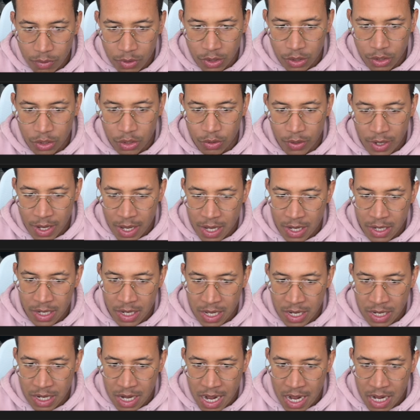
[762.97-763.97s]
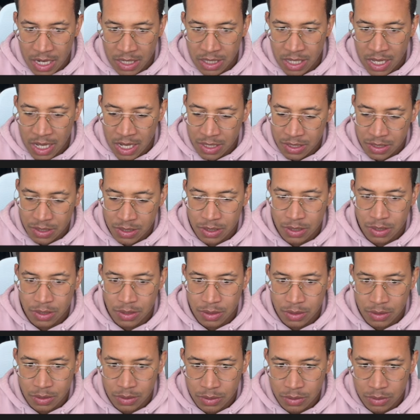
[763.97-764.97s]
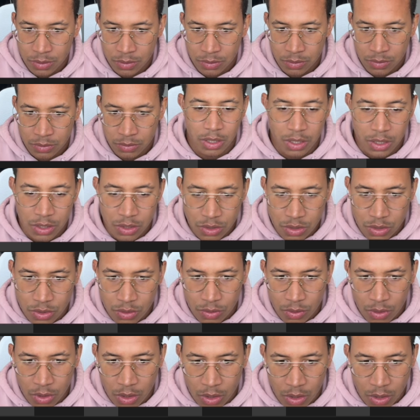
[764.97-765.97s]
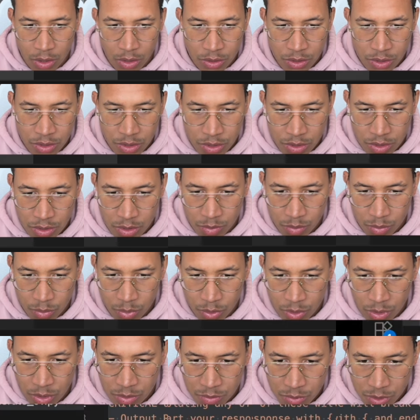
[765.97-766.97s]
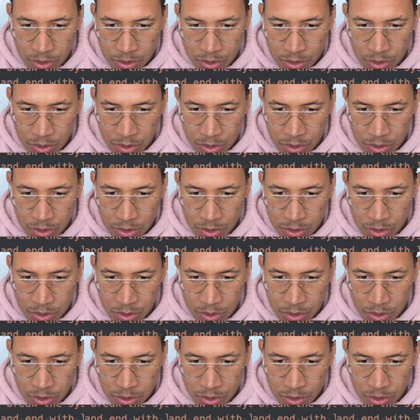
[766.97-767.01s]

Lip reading: going to go ahead and add that into our system prompt